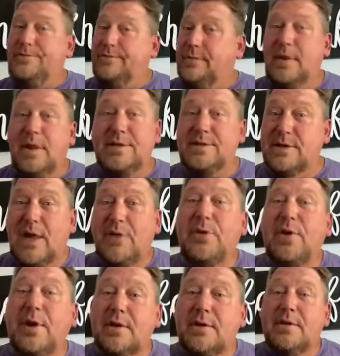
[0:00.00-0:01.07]
listen, I
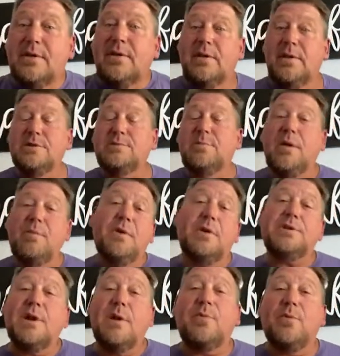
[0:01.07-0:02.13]
think this may be
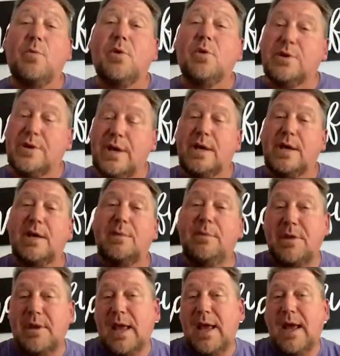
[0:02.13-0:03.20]
something where I'll kick him
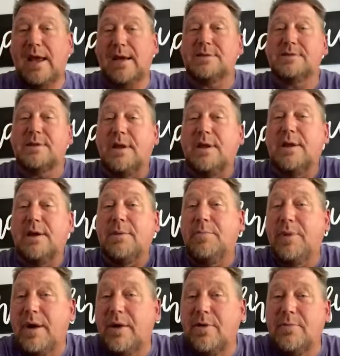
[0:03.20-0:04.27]
in the ass and get
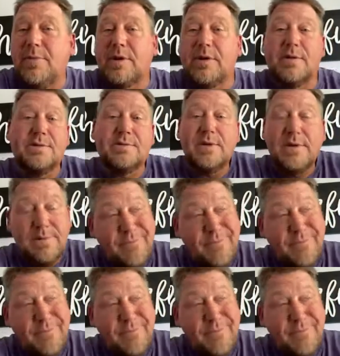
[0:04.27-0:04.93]
better because